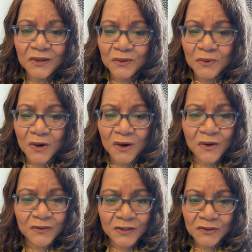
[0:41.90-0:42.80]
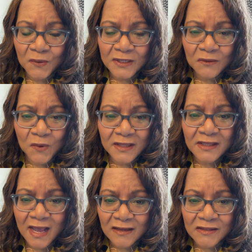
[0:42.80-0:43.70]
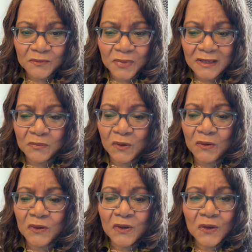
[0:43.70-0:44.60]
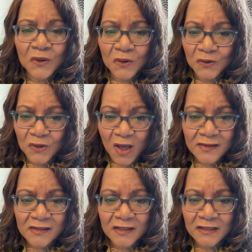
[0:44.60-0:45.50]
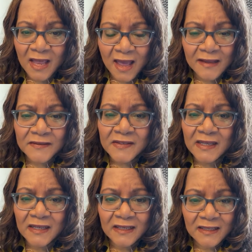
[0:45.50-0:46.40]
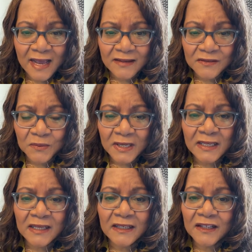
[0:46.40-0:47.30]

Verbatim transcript: were over twenty-one thousand people who lost their lives last week.